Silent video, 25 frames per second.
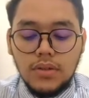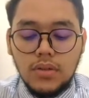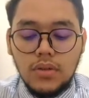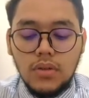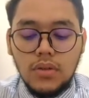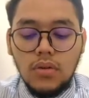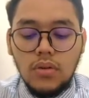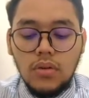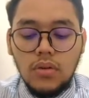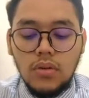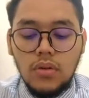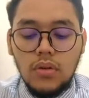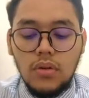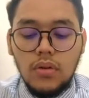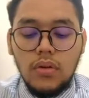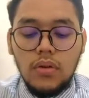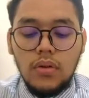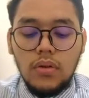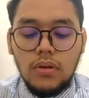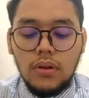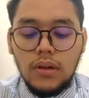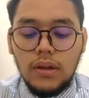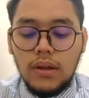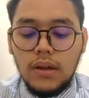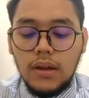So
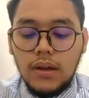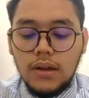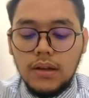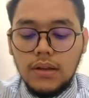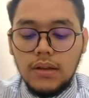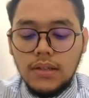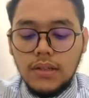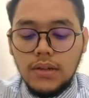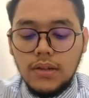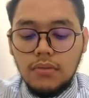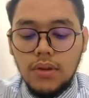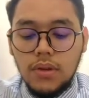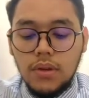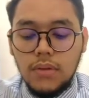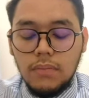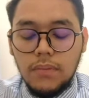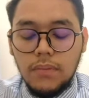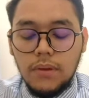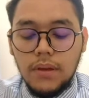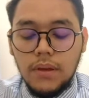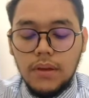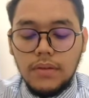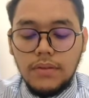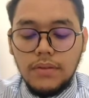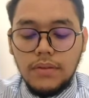the calculation will
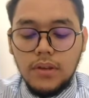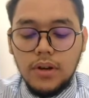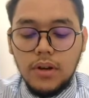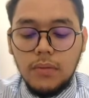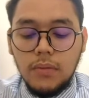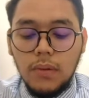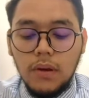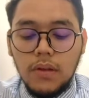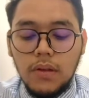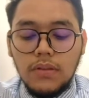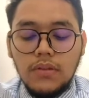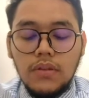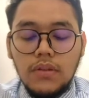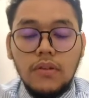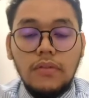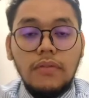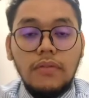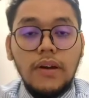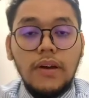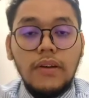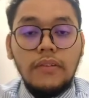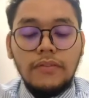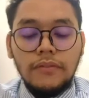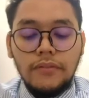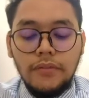be 0.05
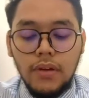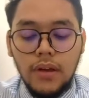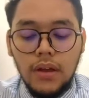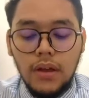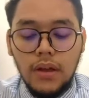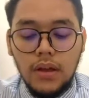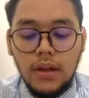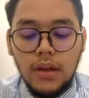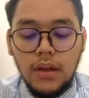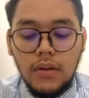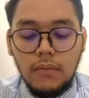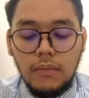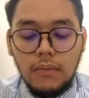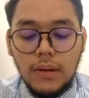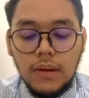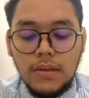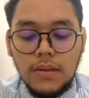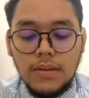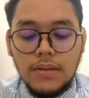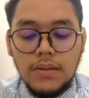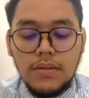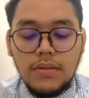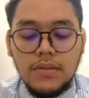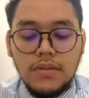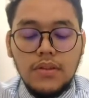
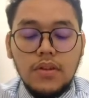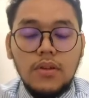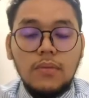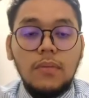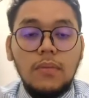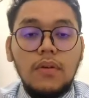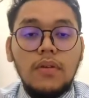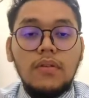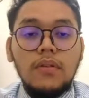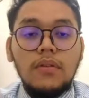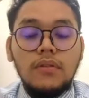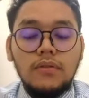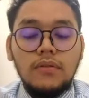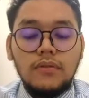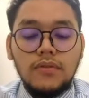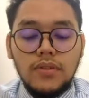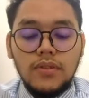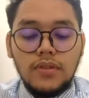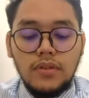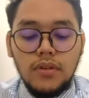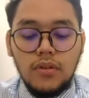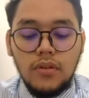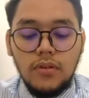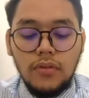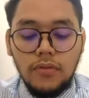plus
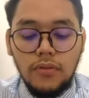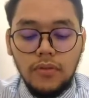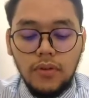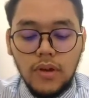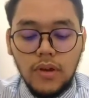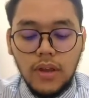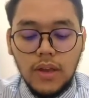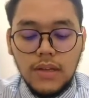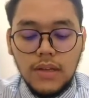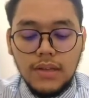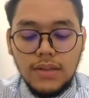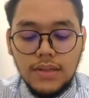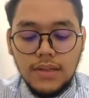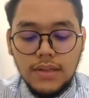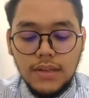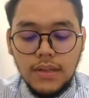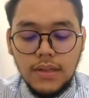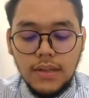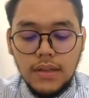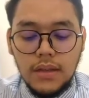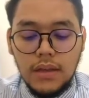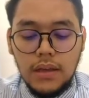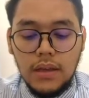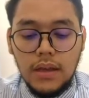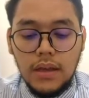0.04 kg,
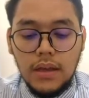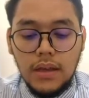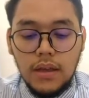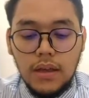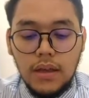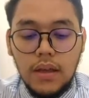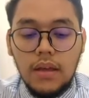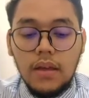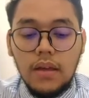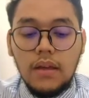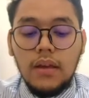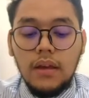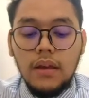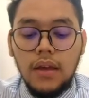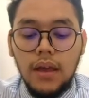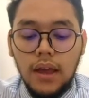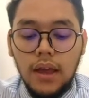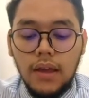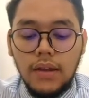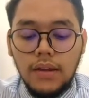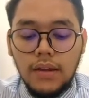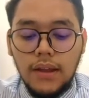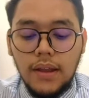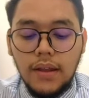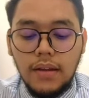
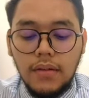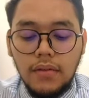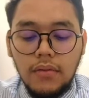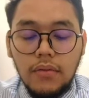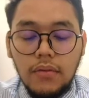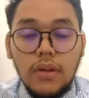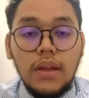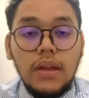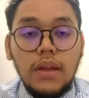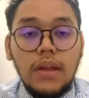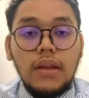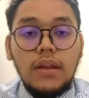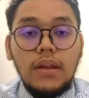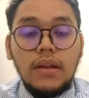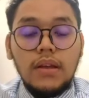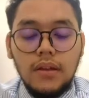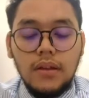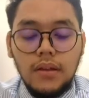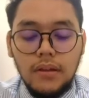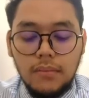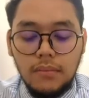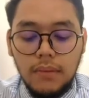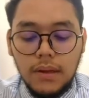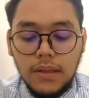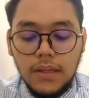and then
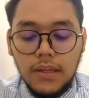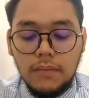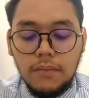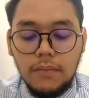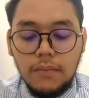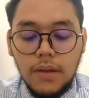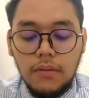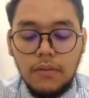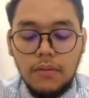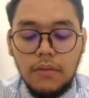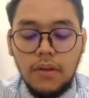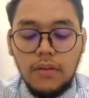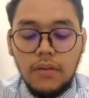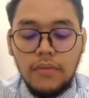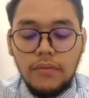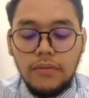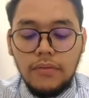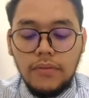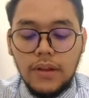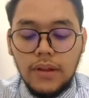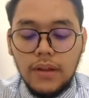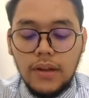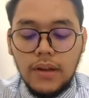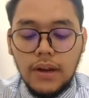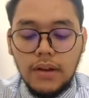we multiply
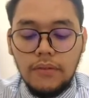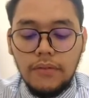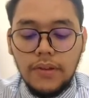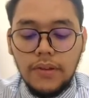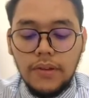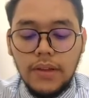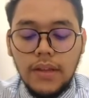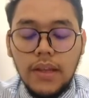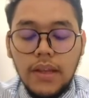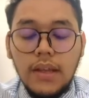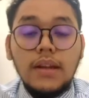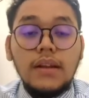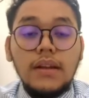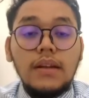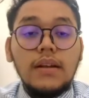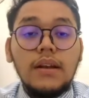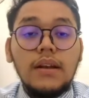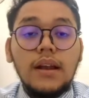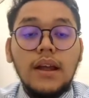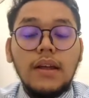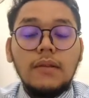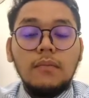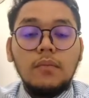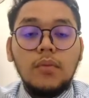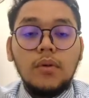with the gravity
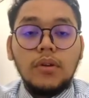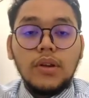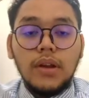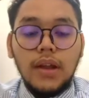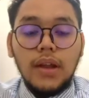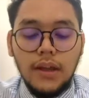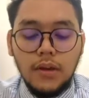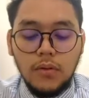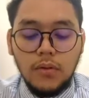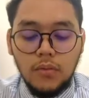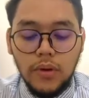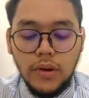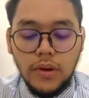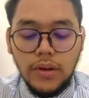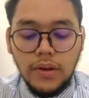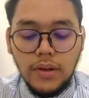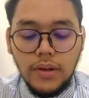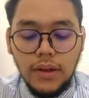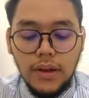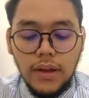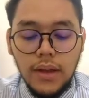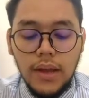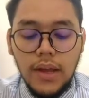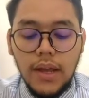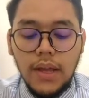9.81,
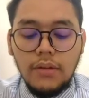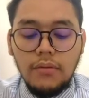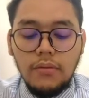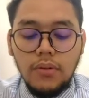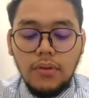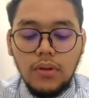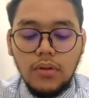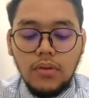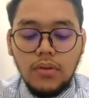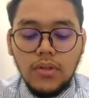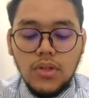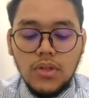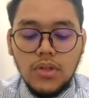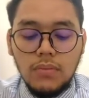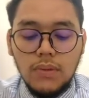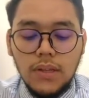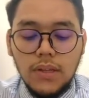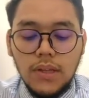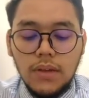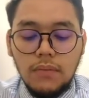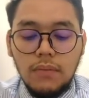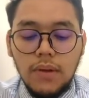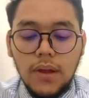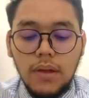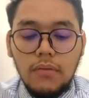and we also
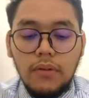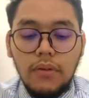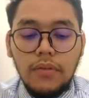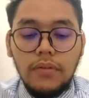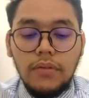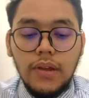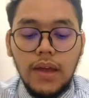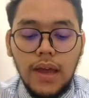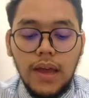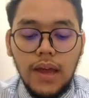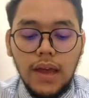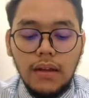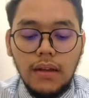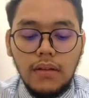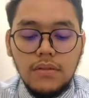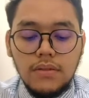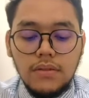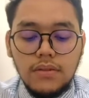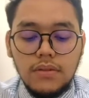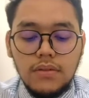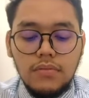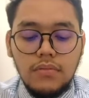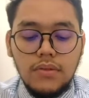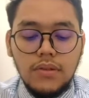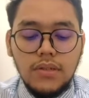multiply with the L,
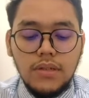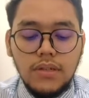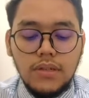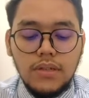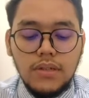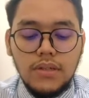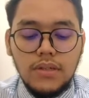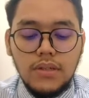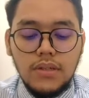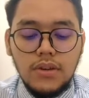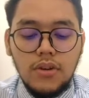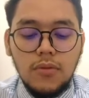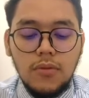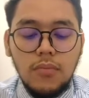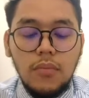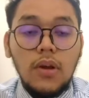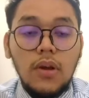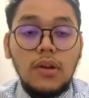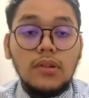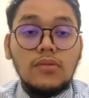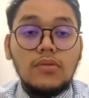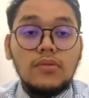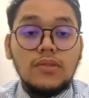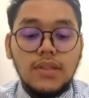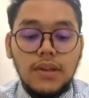which is
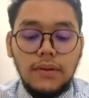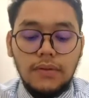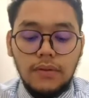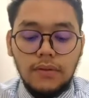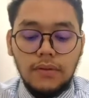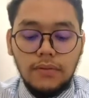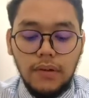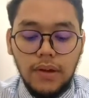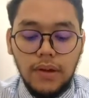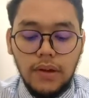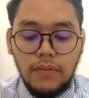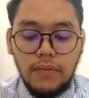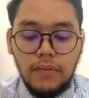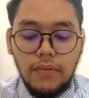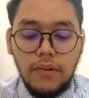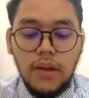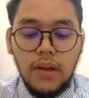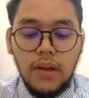0.275.